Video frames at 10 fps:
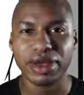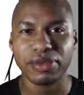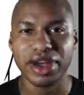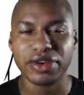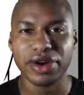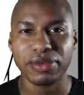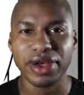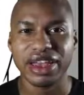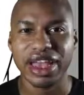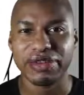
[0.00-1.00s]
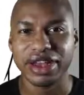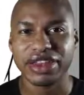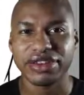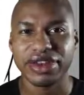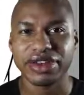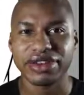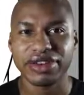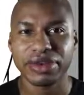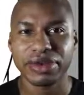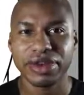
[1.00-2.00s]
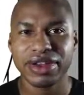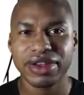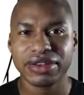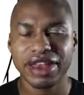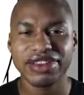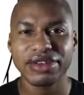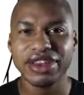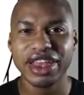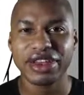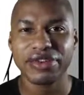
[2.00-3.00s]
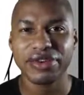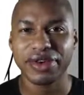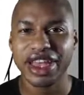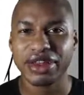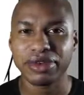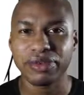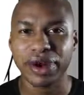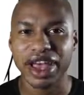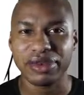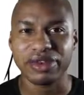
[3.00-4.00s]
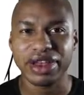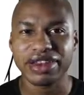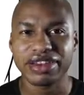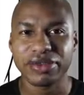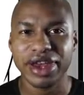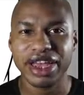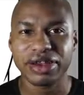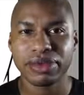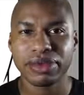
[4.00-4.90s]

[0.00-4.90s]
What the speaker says: We group and add like terms, thus obtaining 3y plus 3